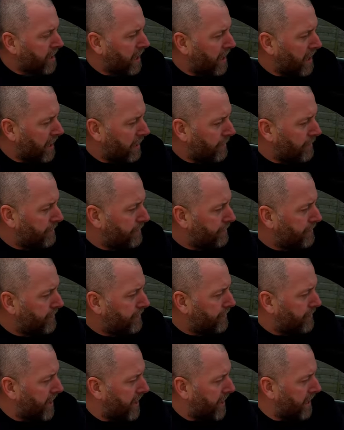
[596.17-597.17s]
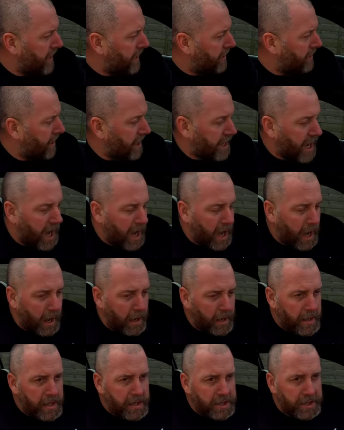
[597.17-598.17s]
The
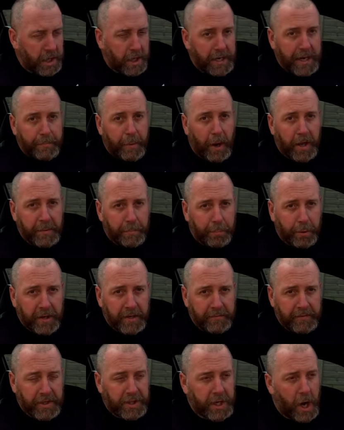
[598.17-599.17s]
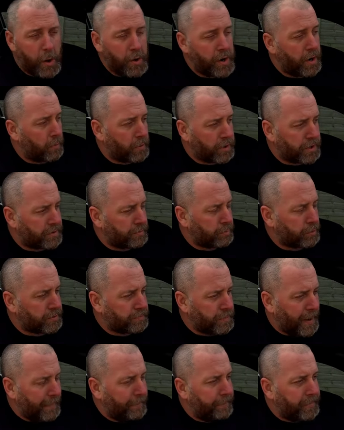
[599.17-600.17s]
car certainly by the previous owner, was
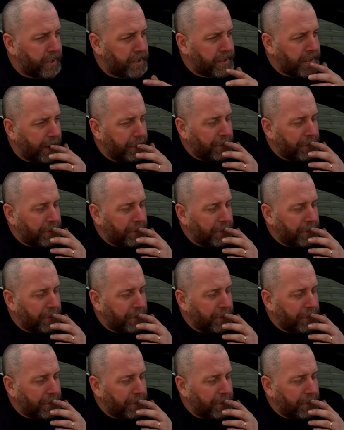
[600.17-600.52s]
pampered.